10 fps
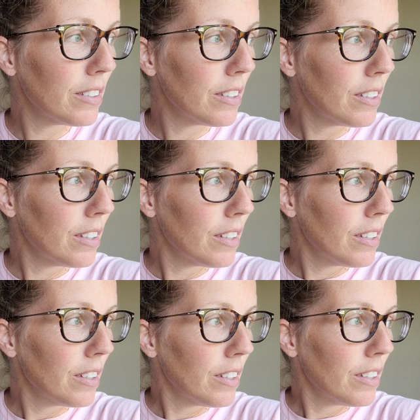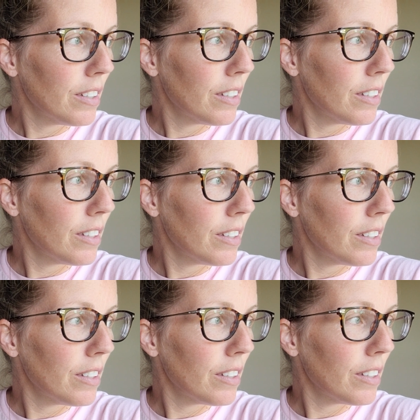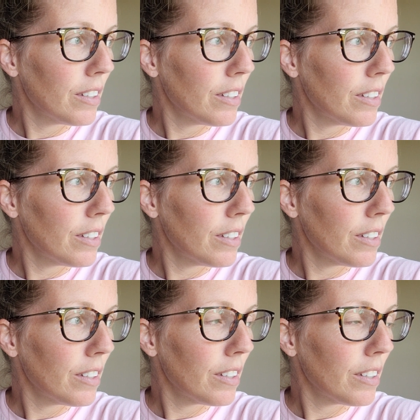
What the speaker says: Nothing is said.